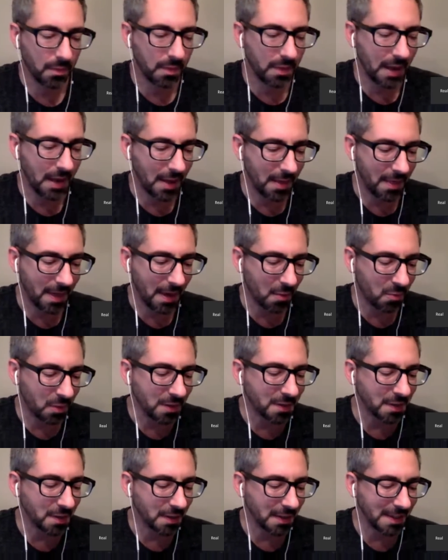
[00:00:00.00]
That
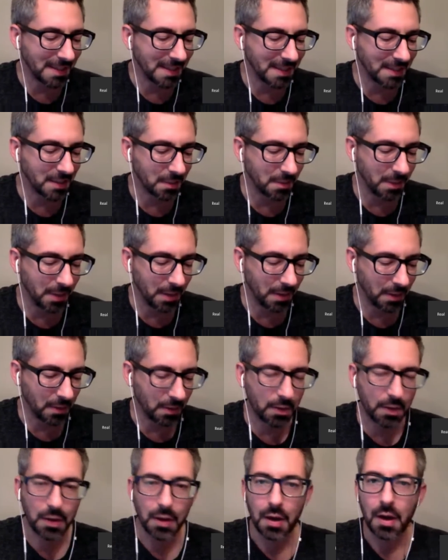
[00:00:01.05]
recently
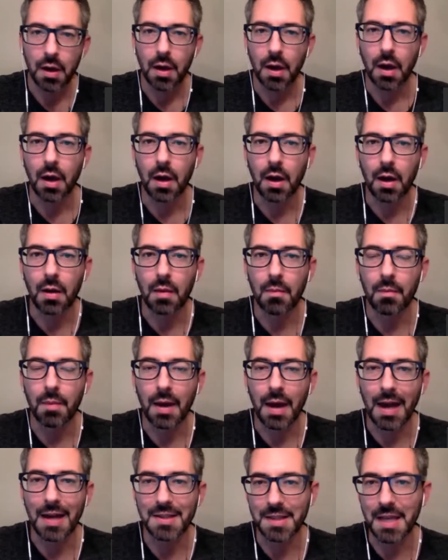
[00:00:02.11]
disappeared.
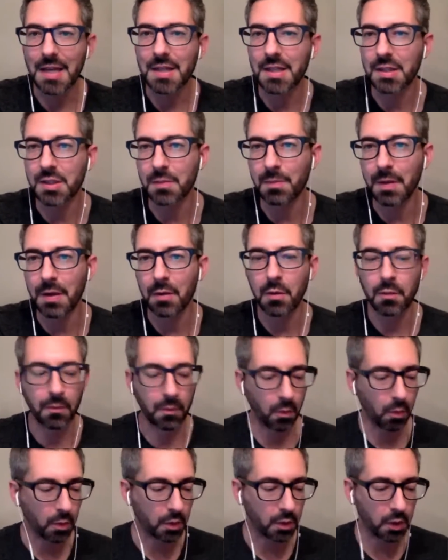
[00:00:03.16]
Has that disappeared
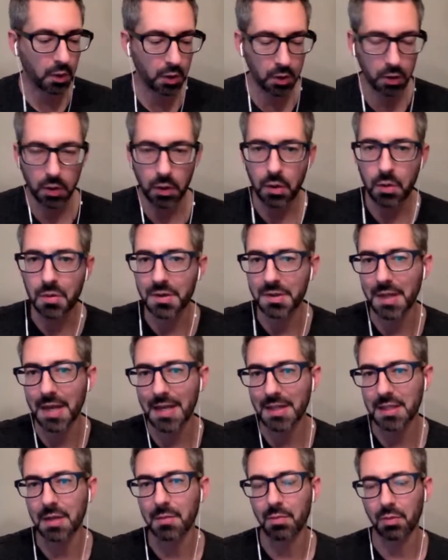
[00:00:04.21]
for good, or is
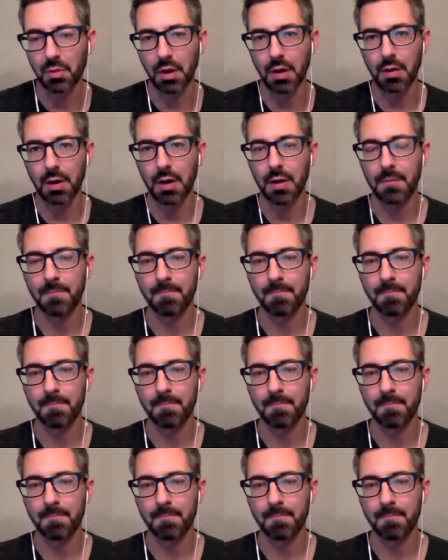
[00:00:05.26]
that temporary?